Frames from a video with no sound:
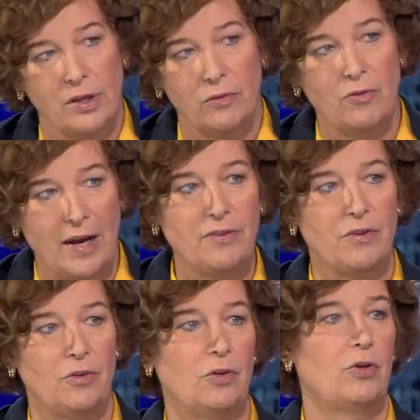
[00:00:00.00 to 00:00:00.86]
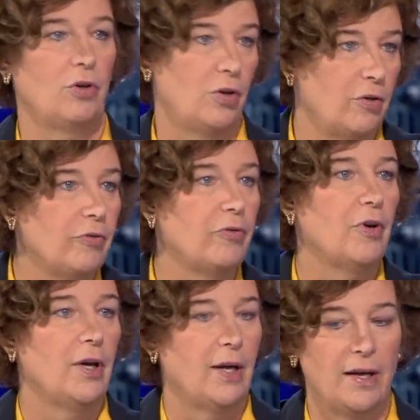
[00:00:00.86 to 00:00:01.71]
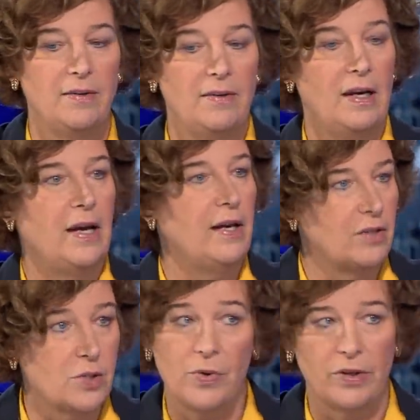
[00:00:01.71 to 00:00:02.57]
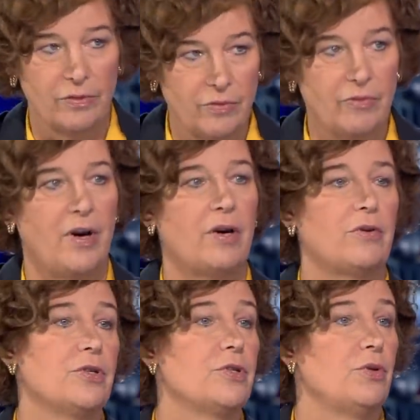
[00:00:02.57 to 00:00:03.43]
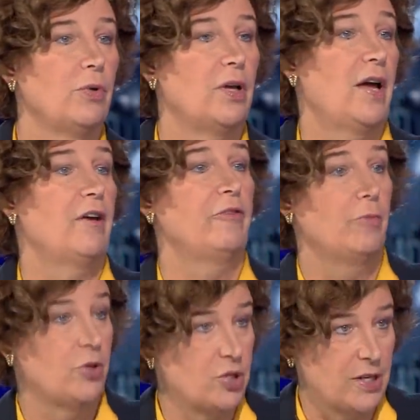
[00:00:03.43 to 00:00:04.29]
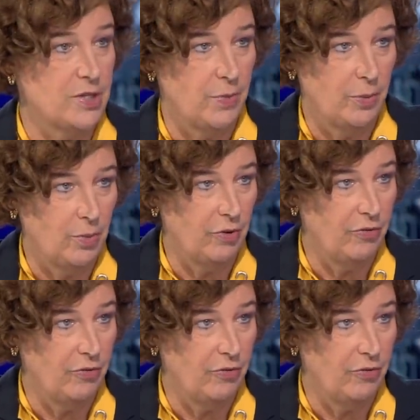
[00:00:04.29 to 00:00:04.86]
can flatten the curve and delay the spread of the virus, you will have much less people